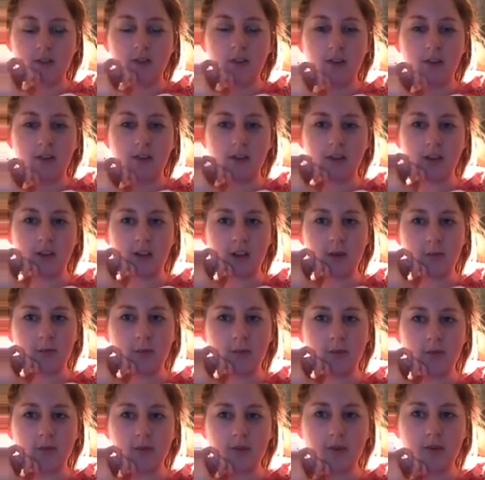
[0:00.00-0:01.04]
and they come up
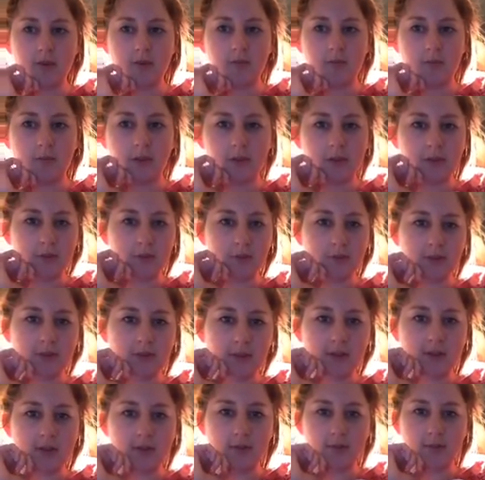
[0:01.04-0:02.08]
with multiple
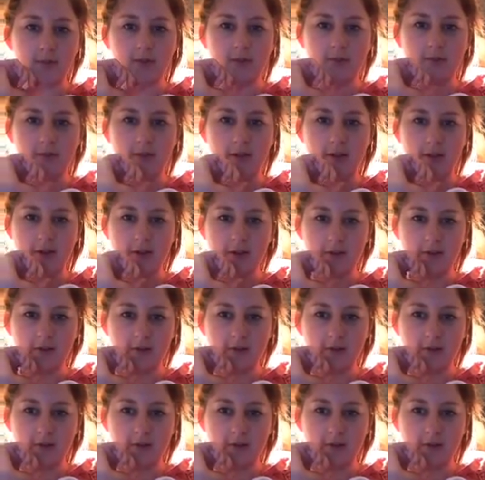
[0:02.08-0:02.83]
recipes for you.